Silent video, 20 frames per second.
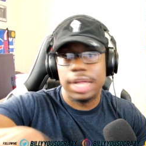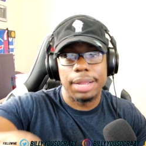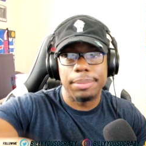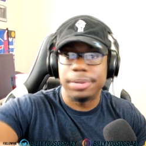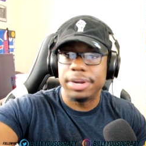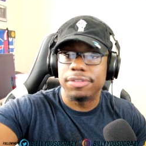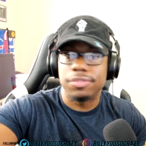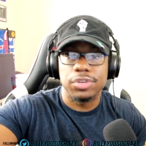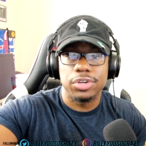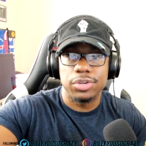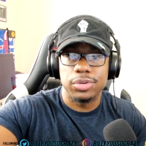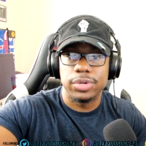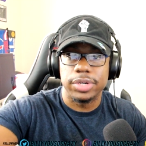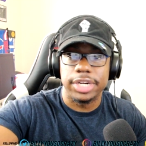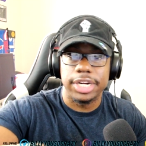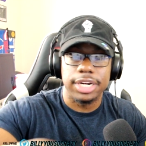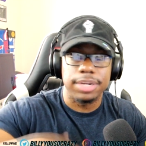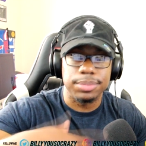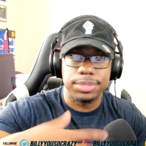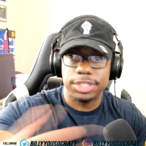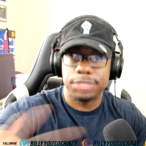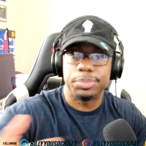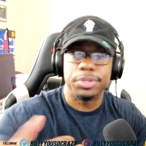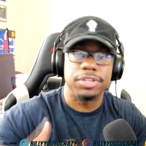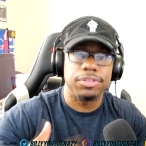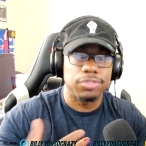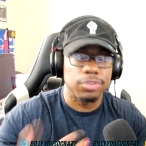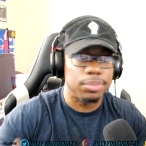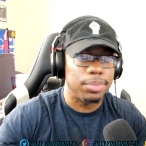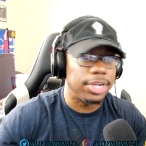I'm never doing that. I'm just
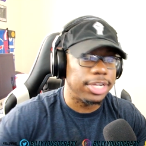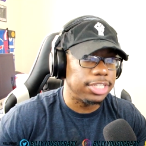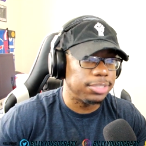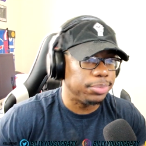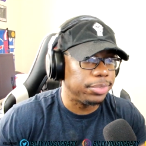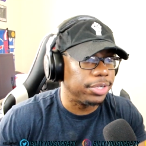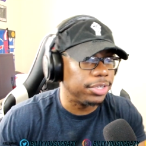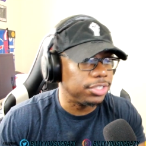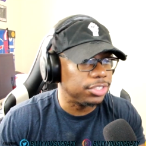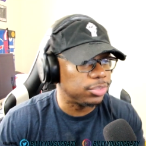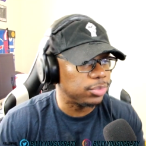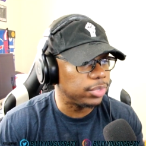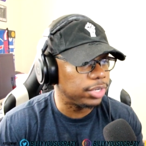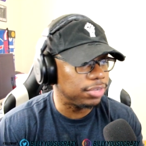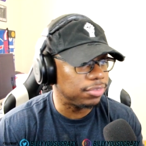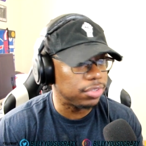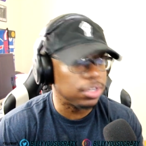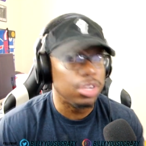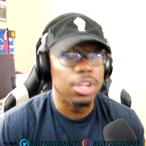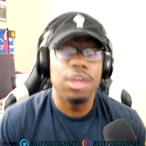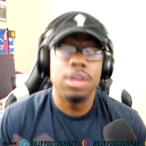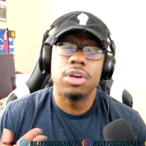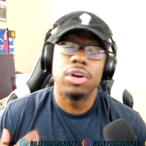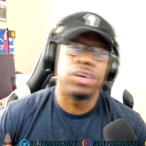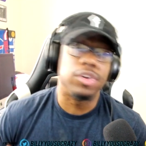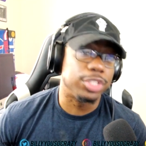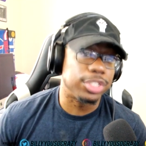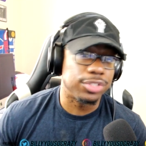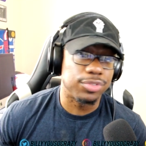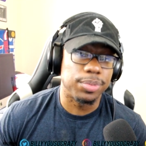speaking from my experience or whatever,
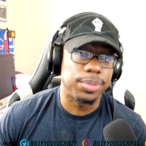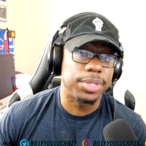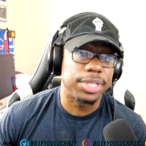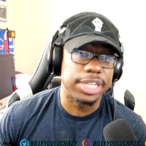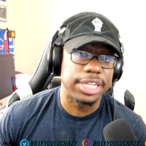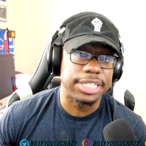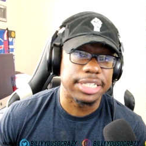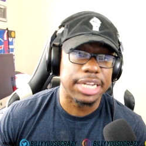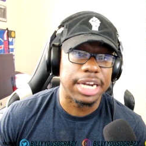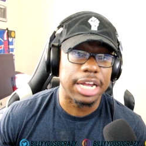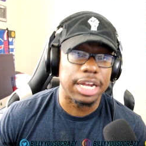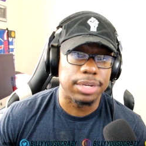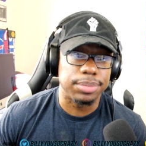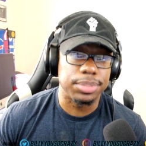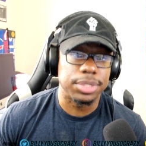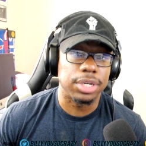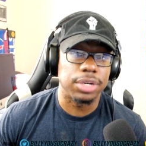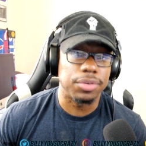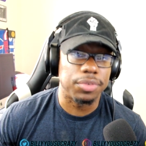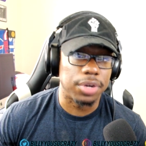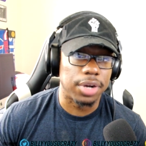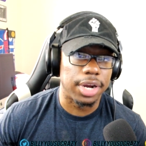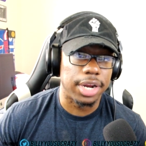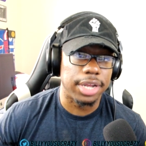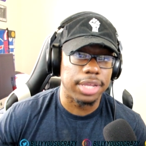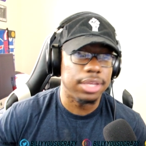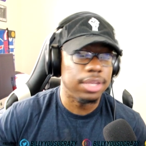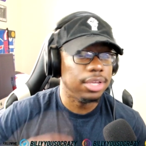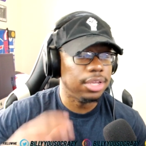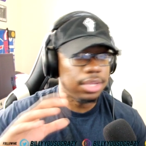or just from the things that I observed. All
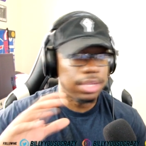right.